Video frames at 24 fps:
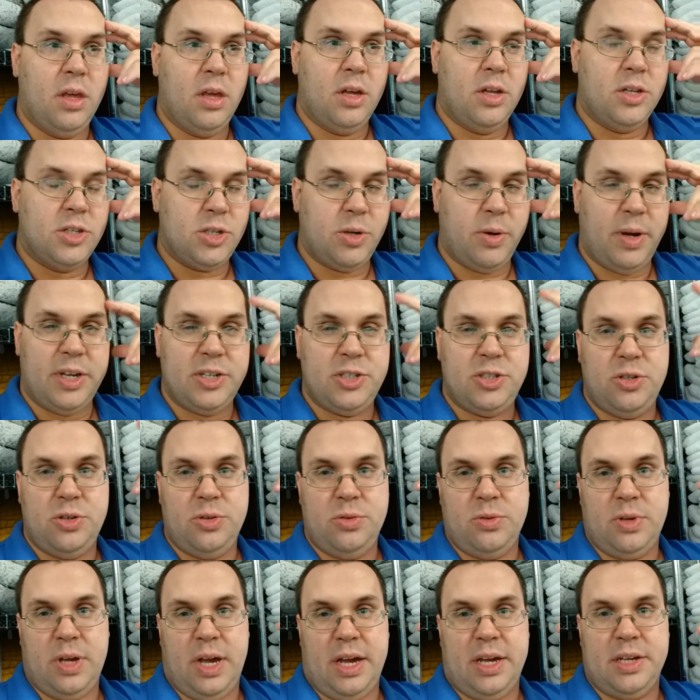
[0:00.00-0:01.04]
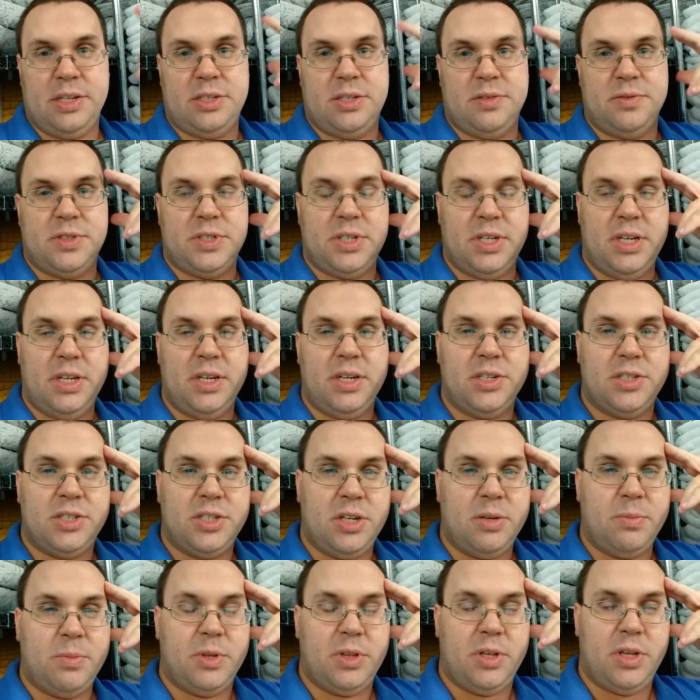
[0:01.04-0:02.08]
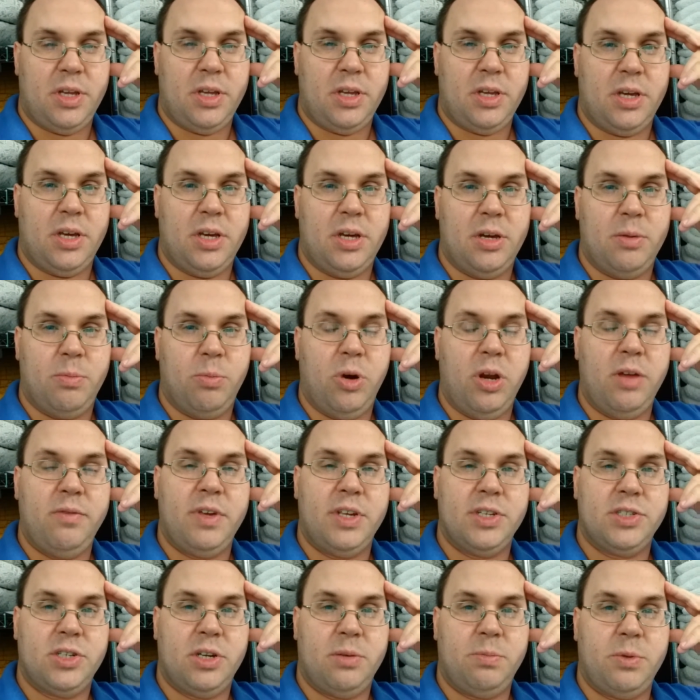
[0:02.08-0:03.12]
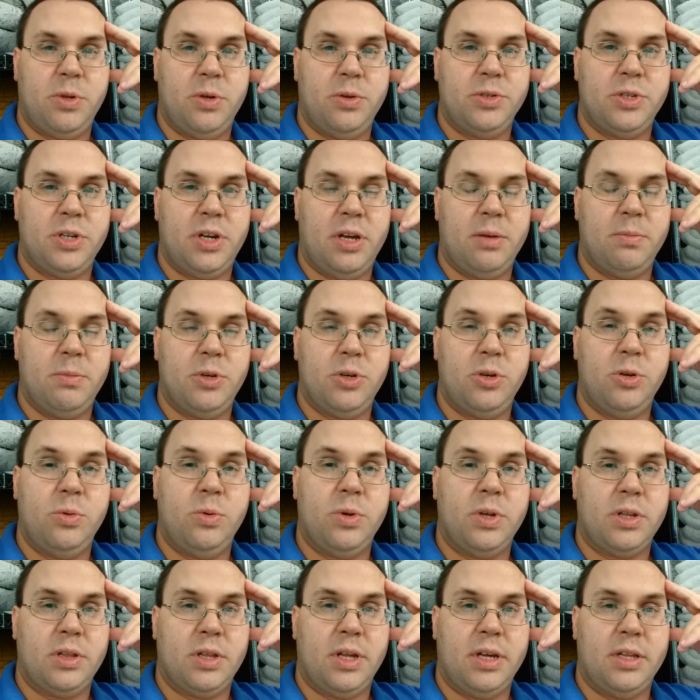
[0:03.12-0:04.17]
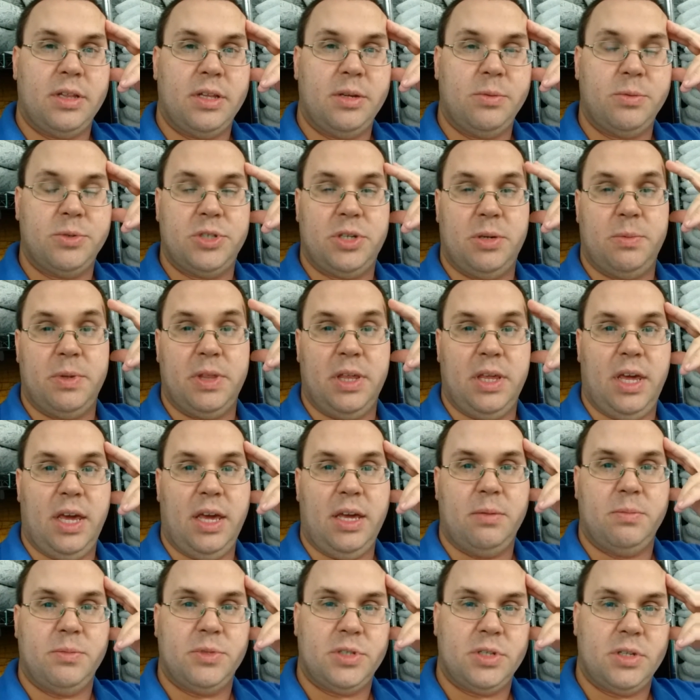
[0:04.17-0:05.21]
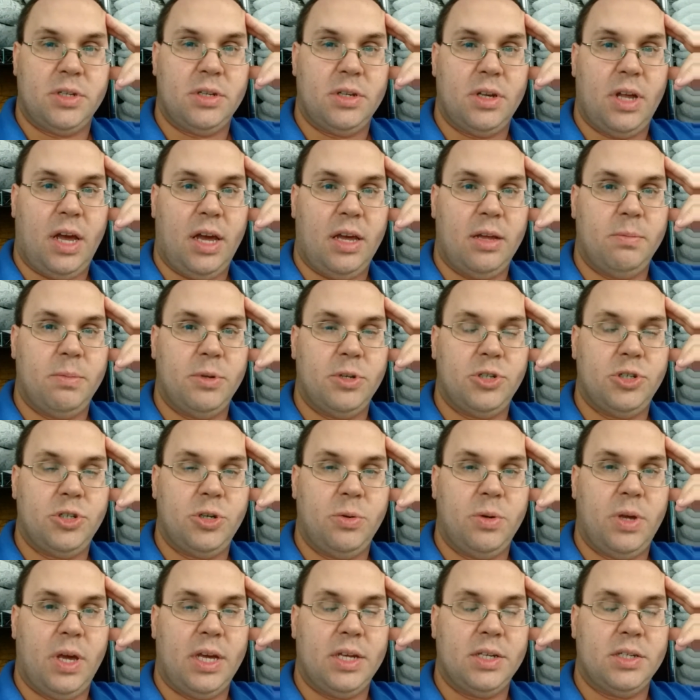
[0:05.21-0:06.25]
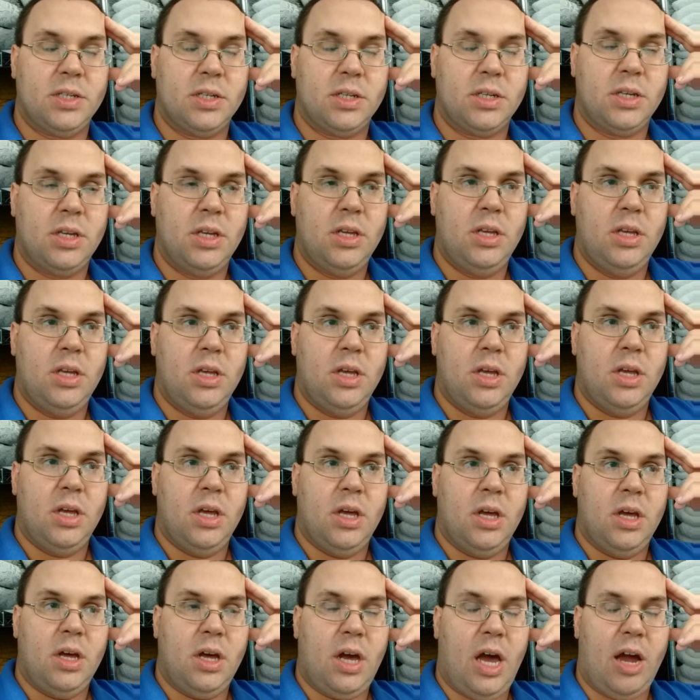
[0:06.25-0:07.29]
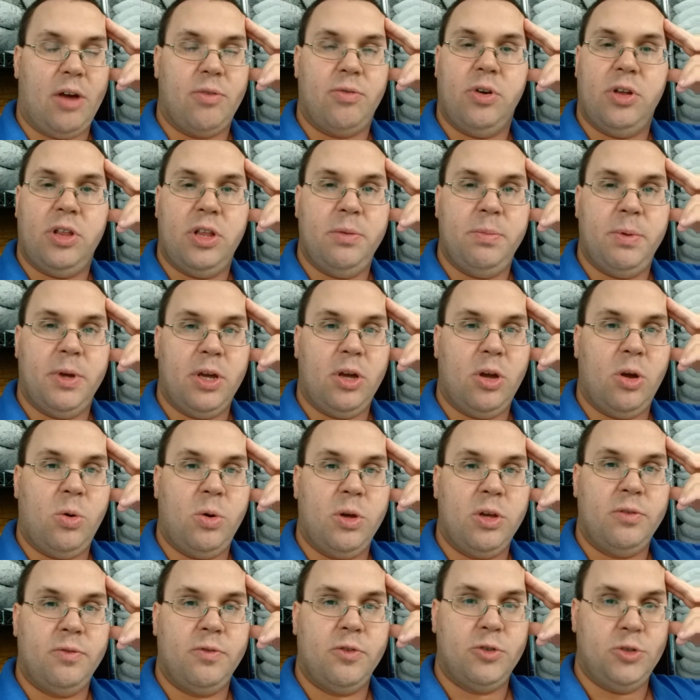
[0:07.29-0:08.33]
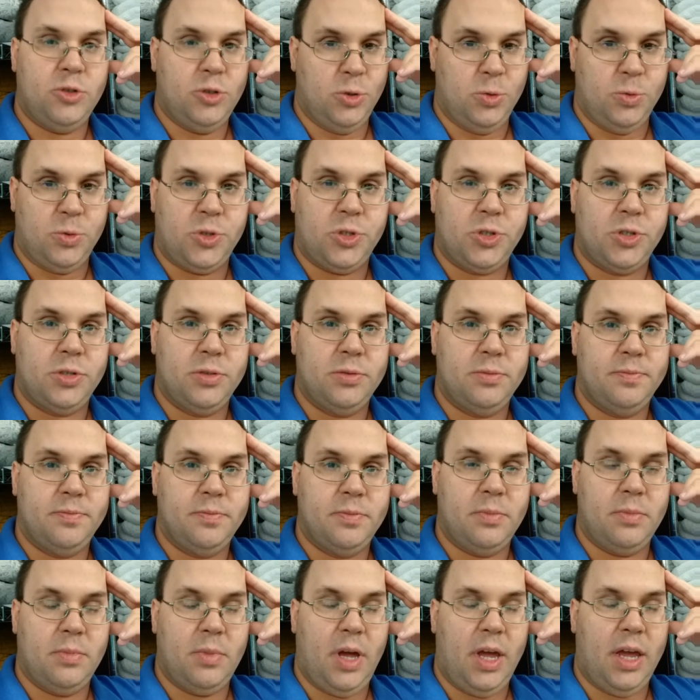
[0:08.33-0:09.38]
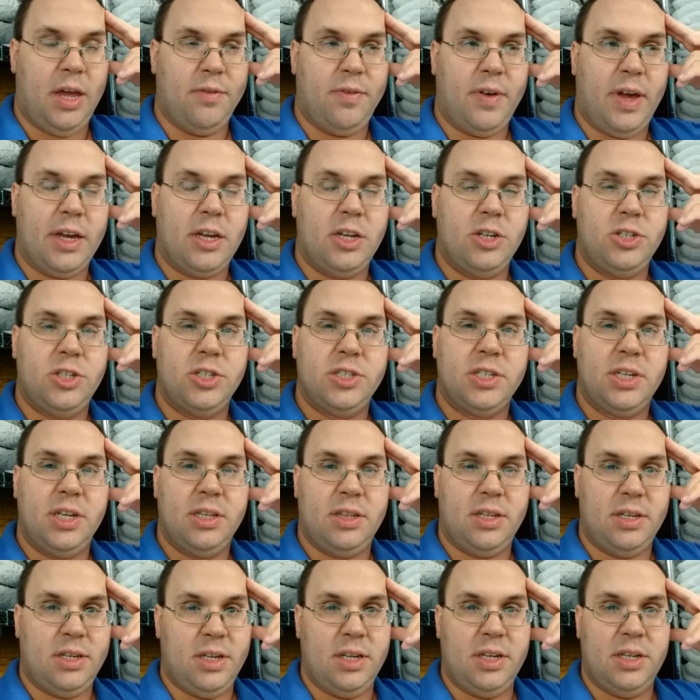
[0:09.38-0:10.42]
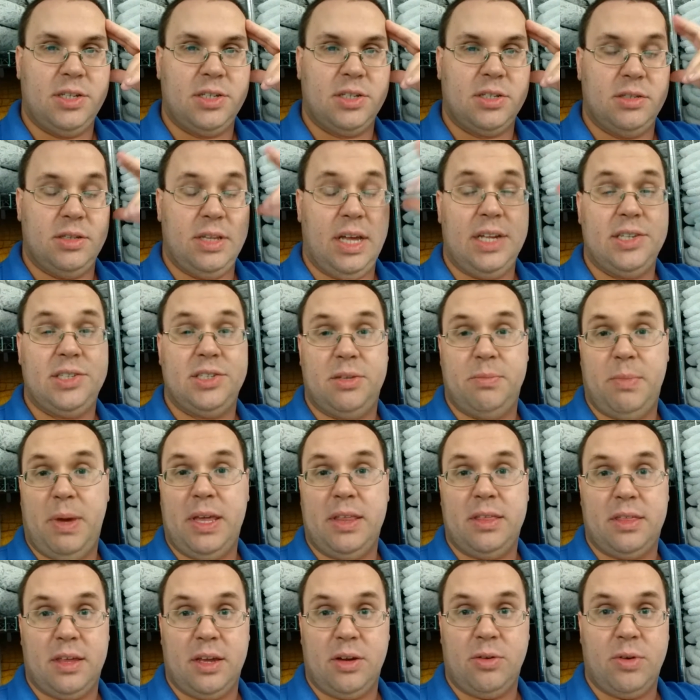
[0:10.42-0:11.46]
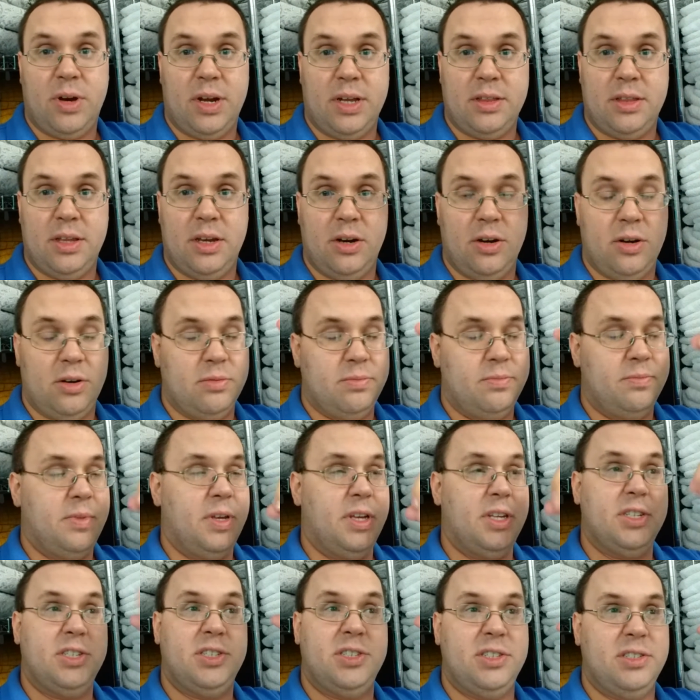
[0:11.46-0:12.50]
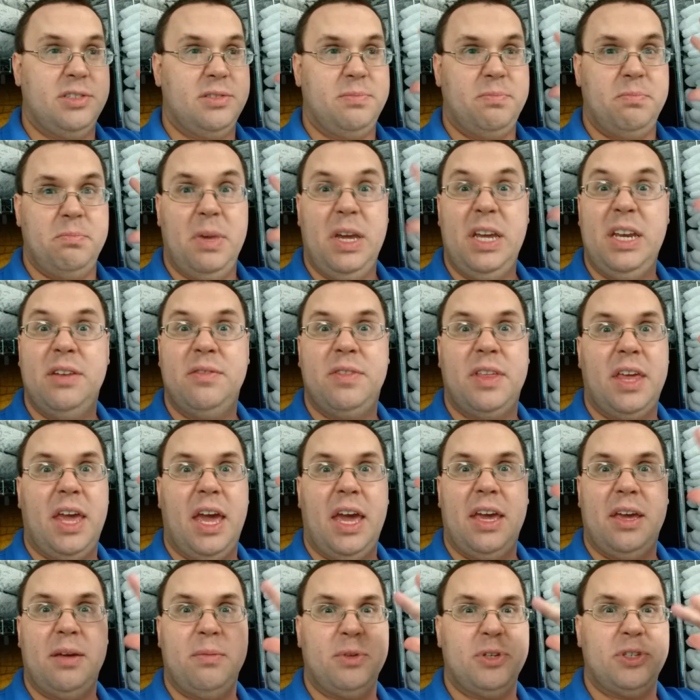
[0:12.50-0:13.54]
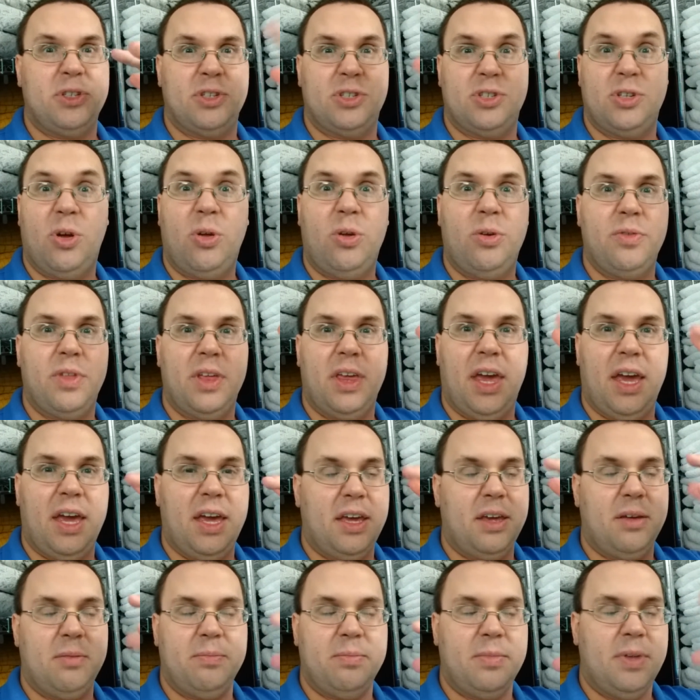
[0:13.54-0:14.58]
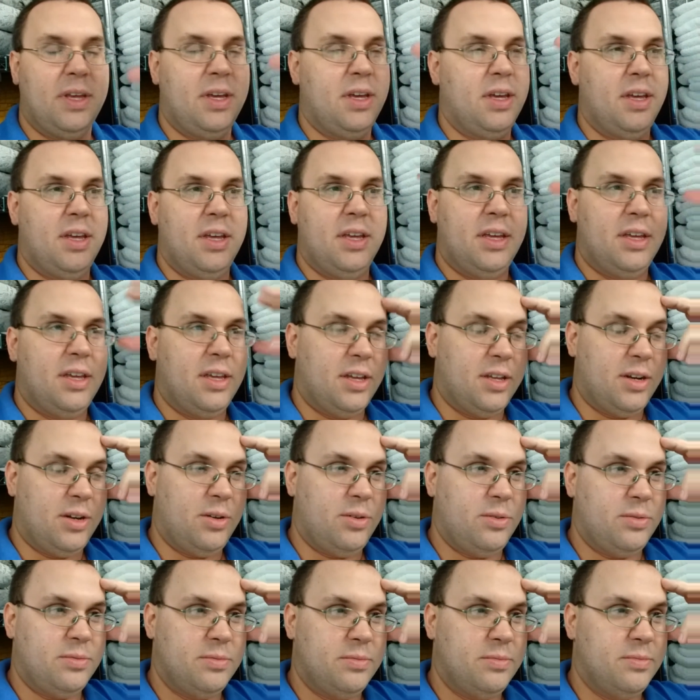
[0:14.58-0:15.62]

So, as you guys have seen in some of the previous uploads that I've been doing lately with some of the games that I had been showcasing, I've really been going for loose. If I can just get the discs, that's the main thing right there. It's the meat of the game, it's the soul of the game, you know.